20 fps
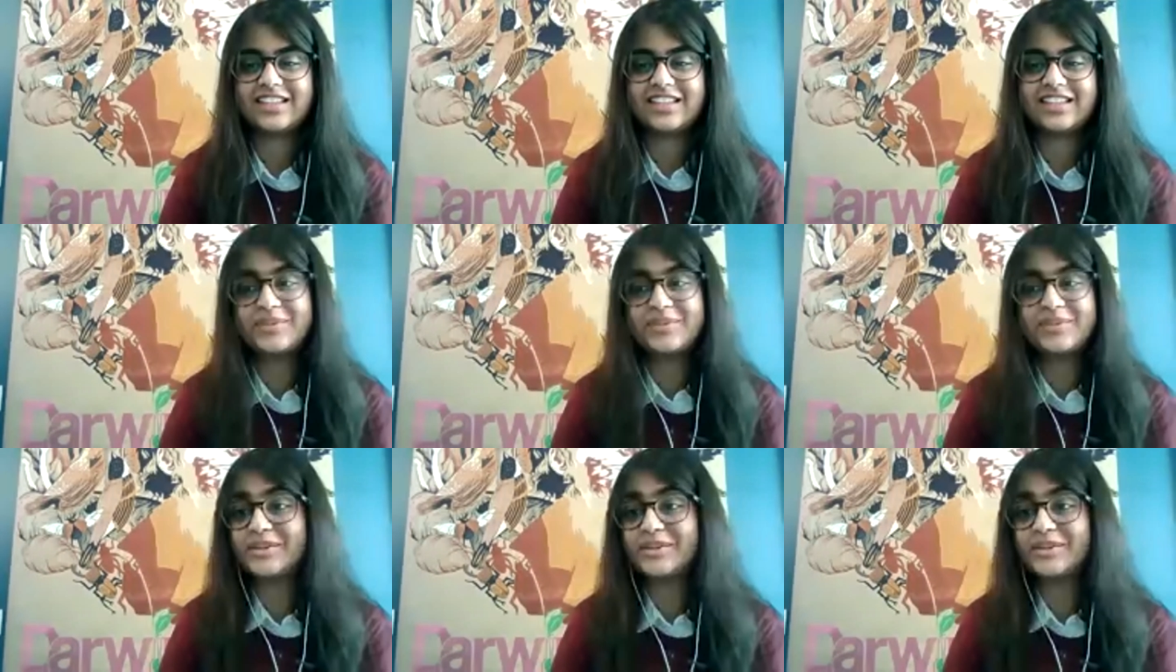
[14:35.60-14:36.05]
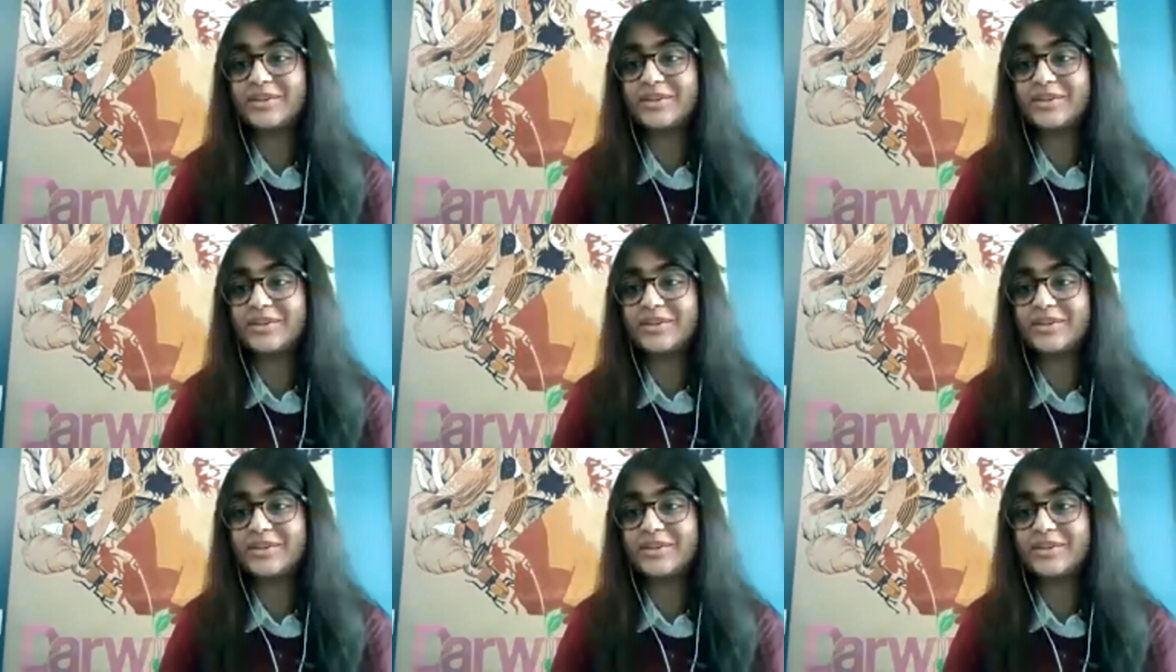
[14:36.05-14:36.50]
guys
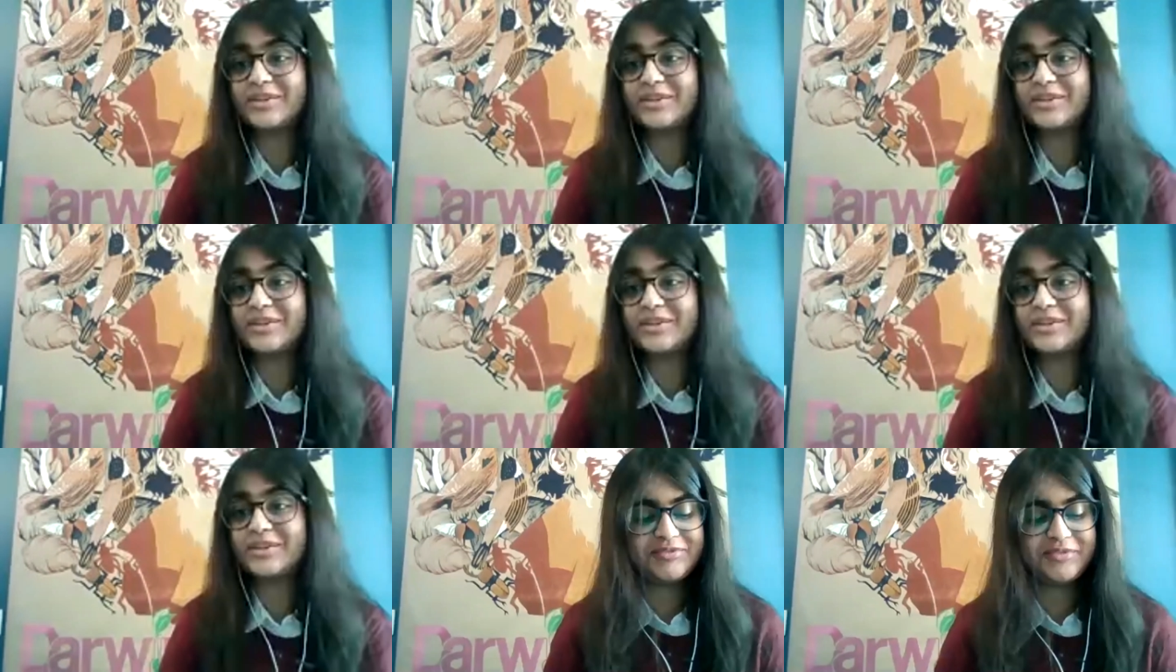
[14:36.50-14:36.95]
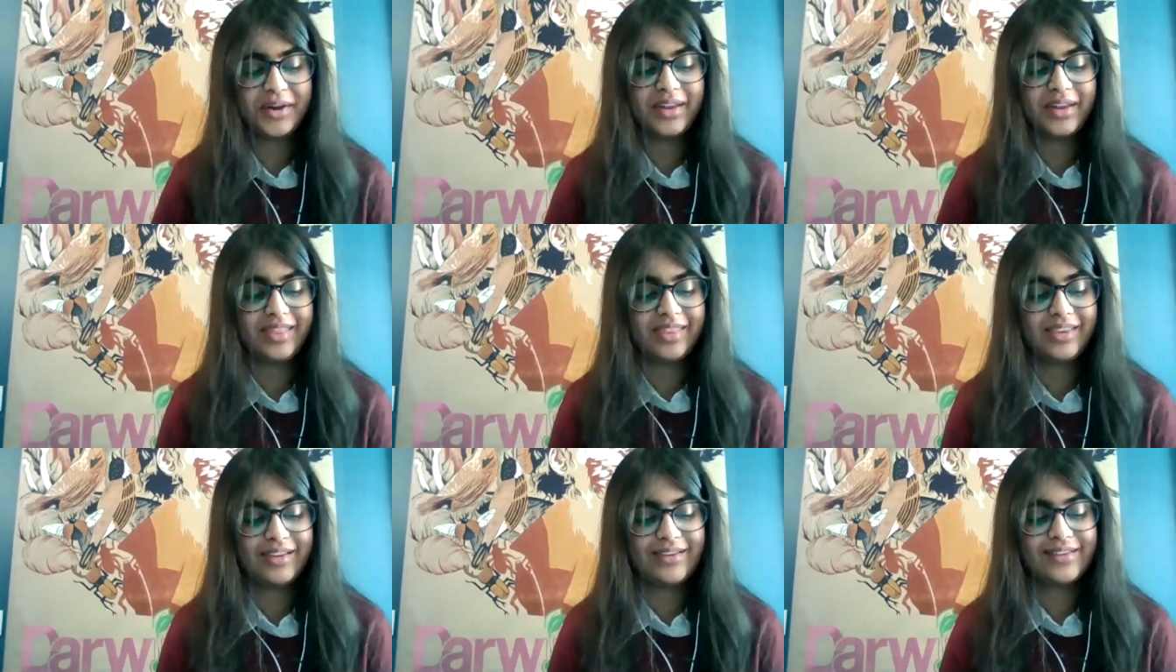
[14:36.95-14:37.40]
having
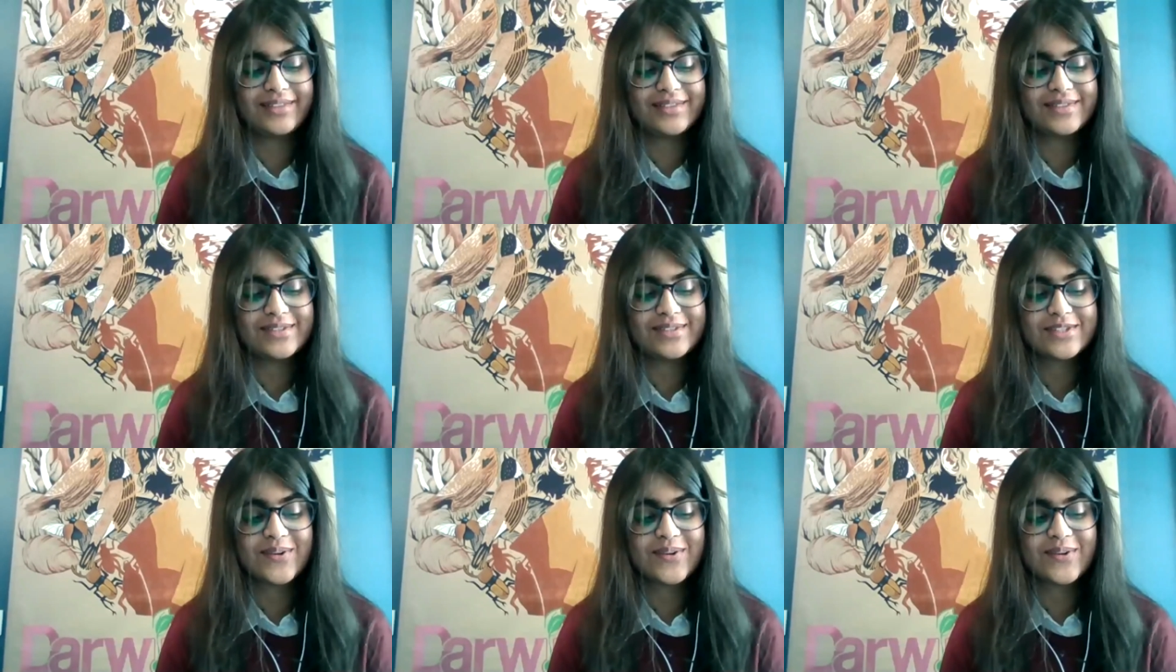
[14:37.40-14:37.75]
fun there.